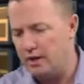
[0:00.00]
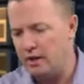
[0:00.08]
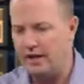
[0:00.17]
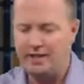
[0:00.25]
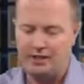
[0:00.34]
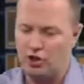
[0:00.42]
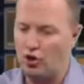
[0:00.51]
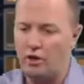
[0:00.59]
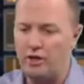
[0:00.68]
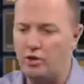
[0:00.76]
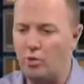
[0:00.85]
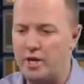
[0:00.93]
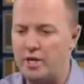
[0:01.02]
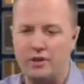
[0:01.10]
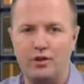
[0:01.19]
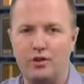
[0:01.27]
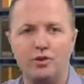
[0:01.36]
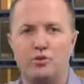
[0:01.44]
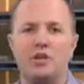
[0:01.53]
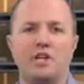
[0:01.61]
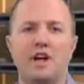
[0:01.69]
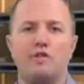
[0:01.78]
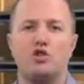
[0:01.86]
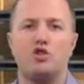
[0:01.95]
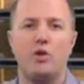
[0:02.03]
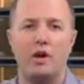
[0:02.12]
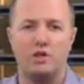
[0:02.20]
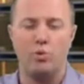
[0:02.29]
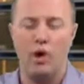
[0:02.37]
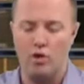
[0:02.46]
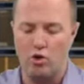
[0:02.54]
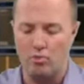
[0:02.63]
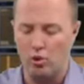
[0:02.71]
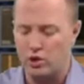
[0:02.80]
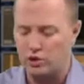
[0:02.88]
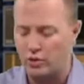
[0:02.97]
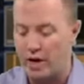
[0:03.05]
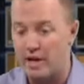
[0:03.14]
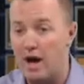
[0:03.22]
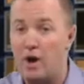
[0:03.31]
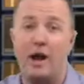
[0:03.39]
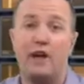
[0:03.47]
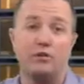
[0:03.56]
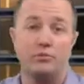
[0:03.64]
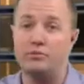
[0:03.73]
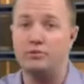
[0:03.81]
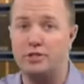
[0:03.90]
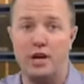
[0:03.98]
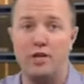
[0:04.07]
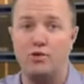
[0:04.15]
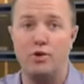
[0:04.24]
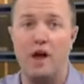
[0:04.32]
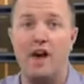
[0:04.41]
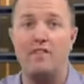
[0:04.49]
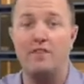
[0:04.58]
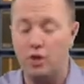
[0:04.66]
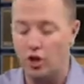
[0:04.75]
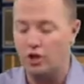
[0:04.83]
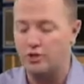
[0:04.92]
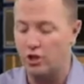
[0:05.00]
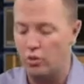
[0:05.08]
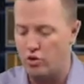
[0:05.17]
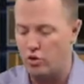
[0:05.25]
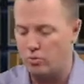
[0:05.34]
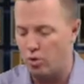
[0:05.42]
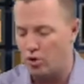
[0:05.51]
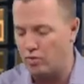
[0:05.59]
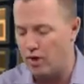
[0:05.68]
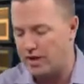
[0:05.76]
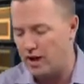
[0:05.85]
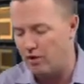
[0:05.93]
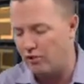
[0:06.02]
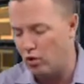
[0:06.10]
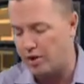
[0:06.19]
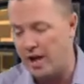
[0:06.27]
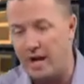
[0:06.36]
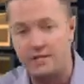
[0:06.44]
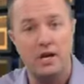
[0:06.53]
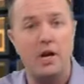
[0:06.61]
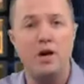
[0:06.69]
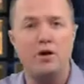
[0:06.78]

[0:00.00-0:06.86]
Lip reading: it's early in the week, you can never trust weather reports right now, and I tell you the truth, I haven't even looked at the weather report right now, the forecast,